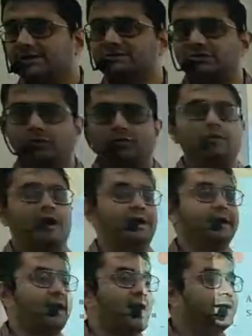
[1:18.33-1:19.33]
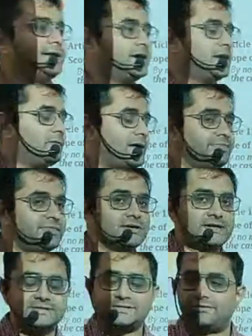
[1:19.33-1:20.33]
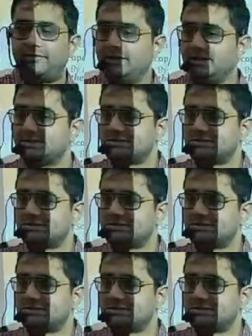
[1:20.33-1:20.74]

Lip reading: So under Article 137,